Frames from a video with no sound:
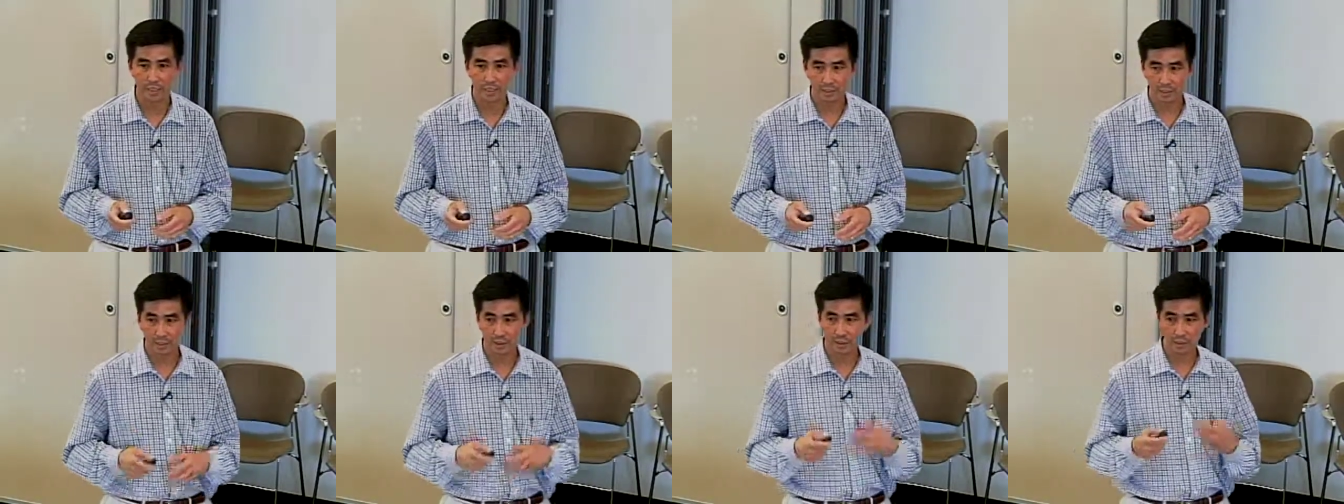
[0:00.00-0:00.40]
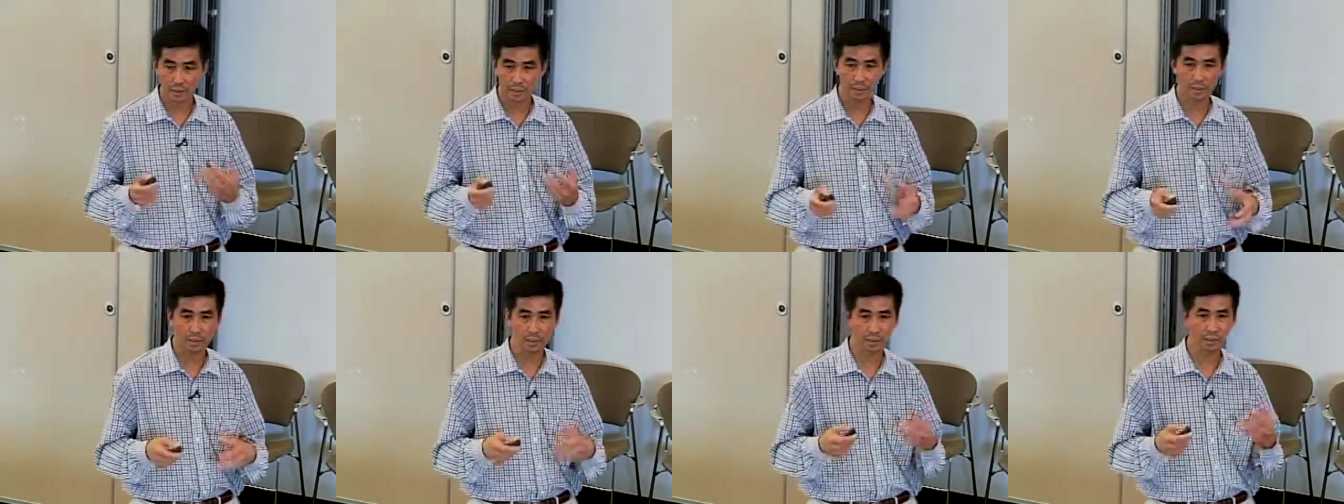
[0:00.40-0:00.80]
There are
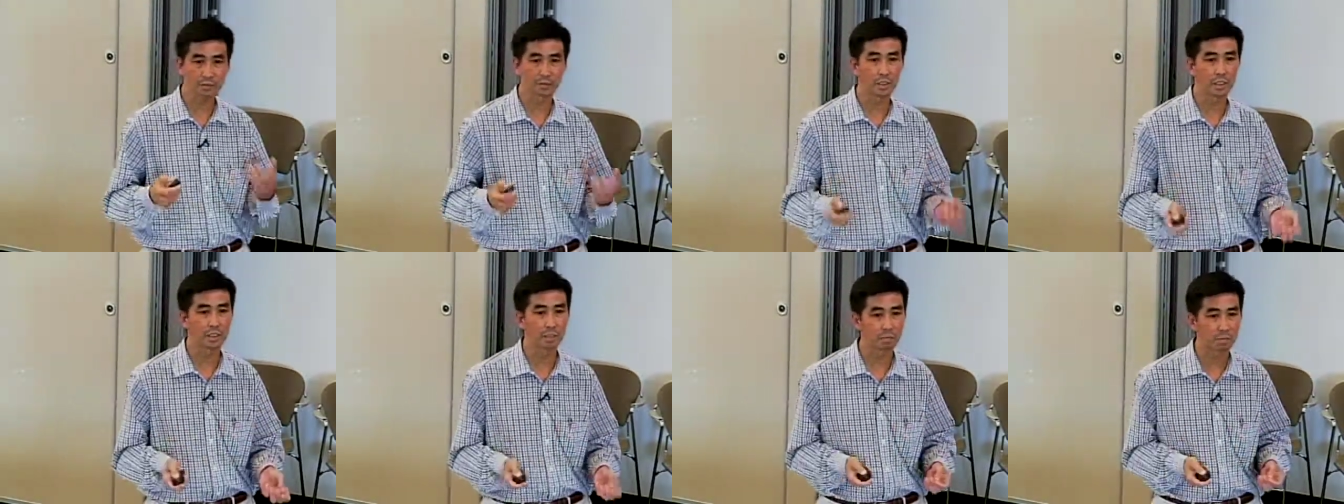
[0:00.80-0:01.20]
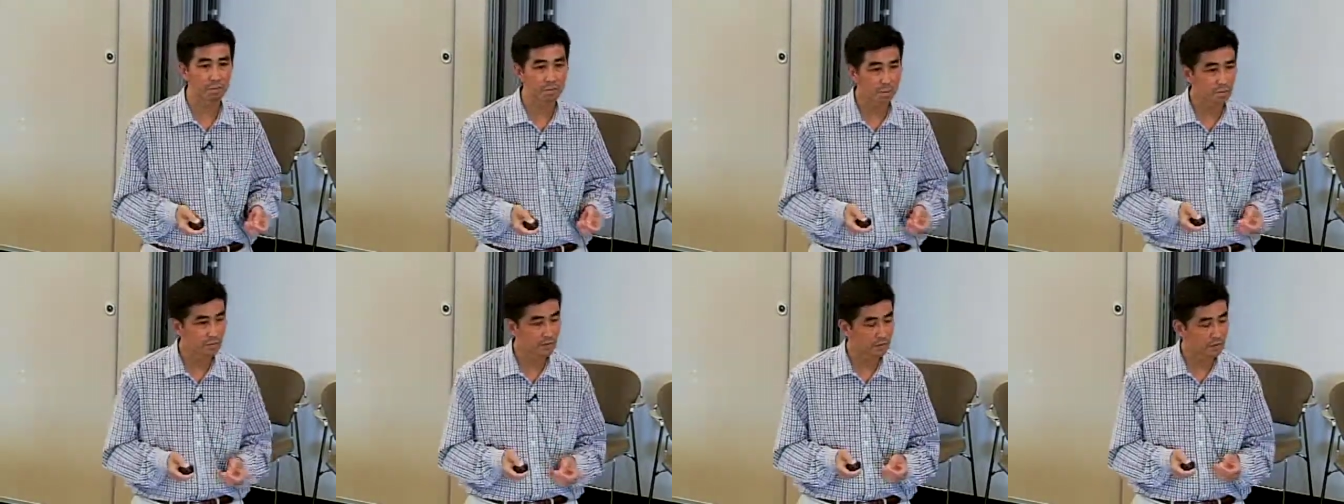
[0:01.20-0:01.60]
drills to uh,
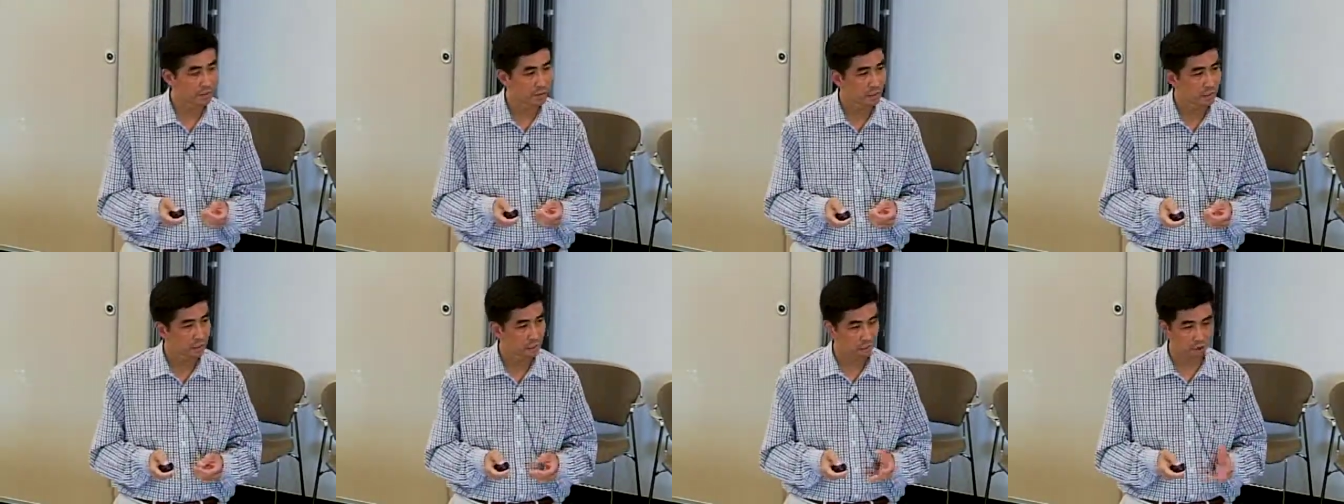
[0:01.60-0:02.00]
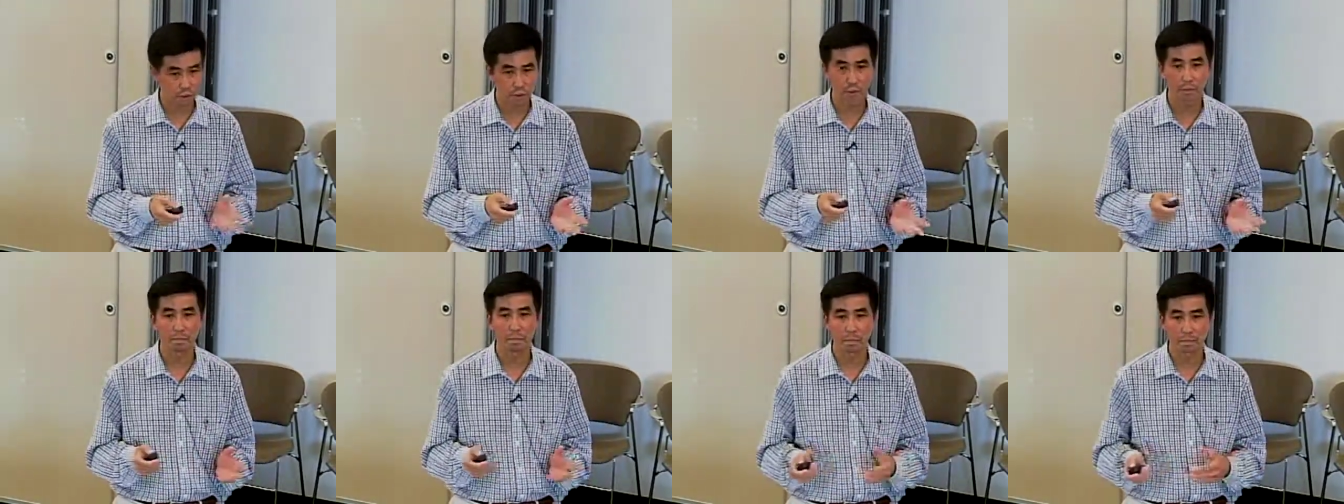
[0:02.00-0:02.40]
improve
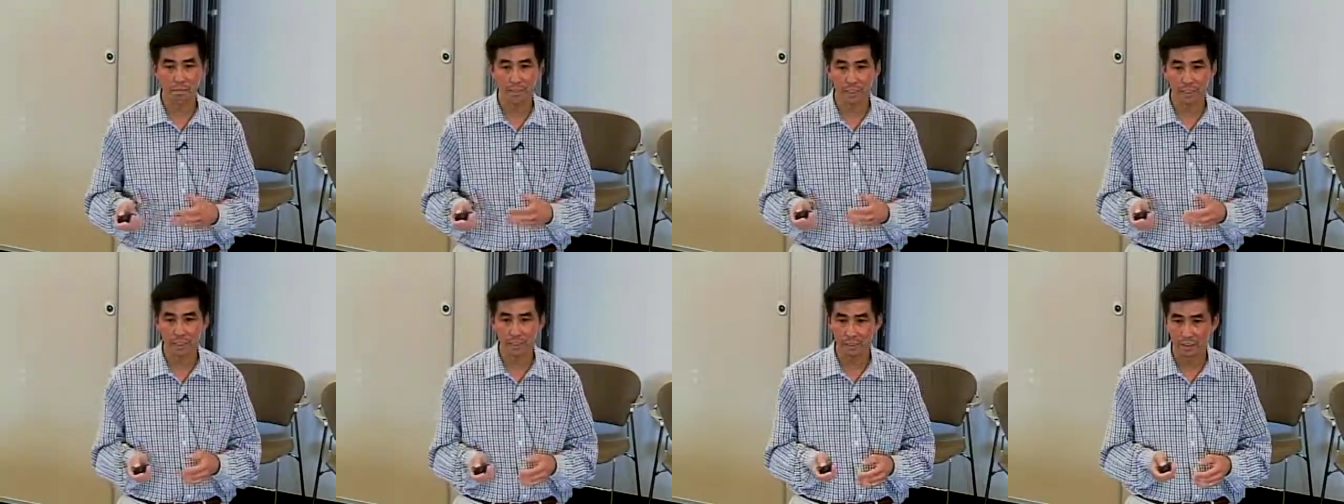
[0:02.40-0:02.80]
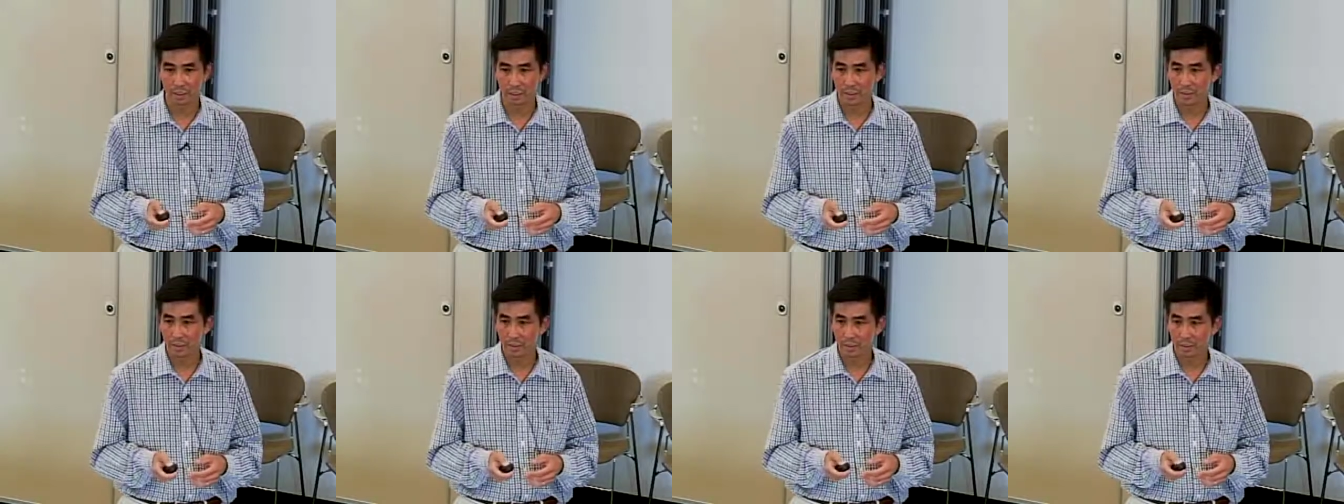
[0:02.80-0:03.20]
short-term memory
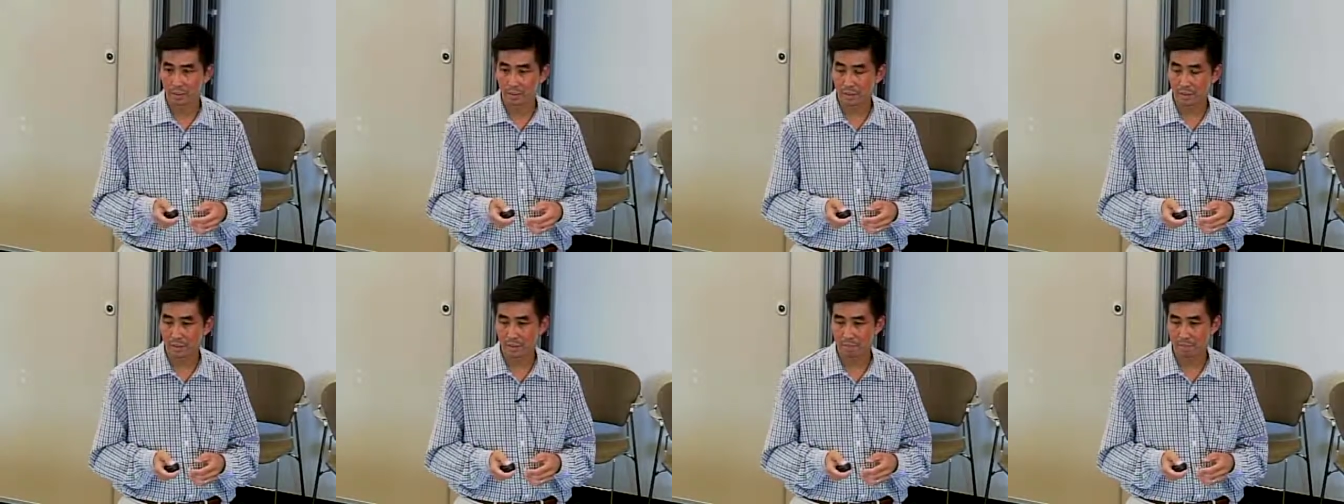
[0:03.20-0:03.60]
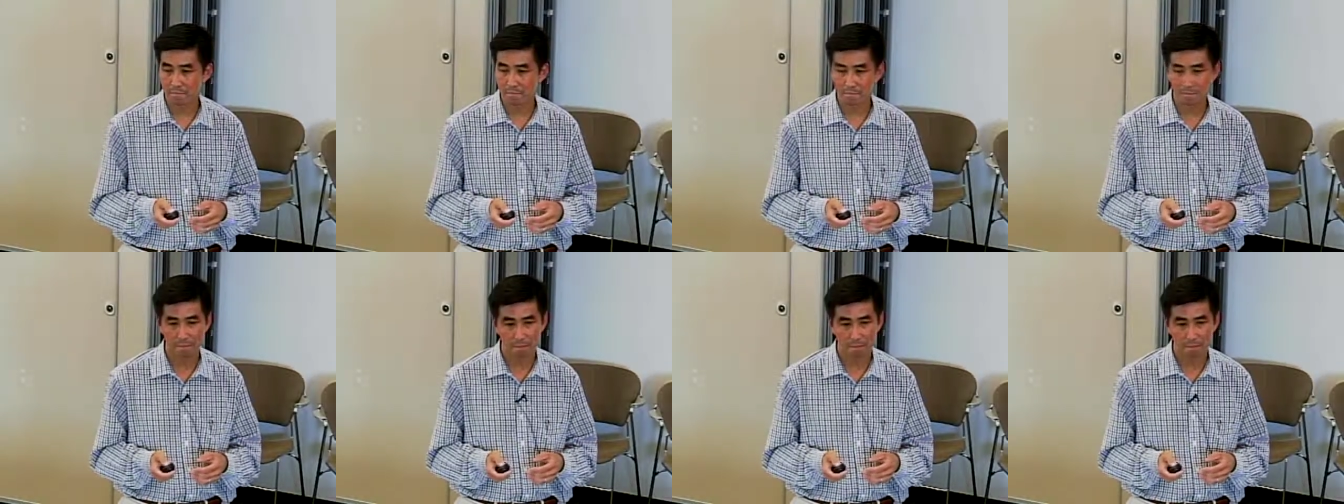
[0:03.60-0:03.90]
or um,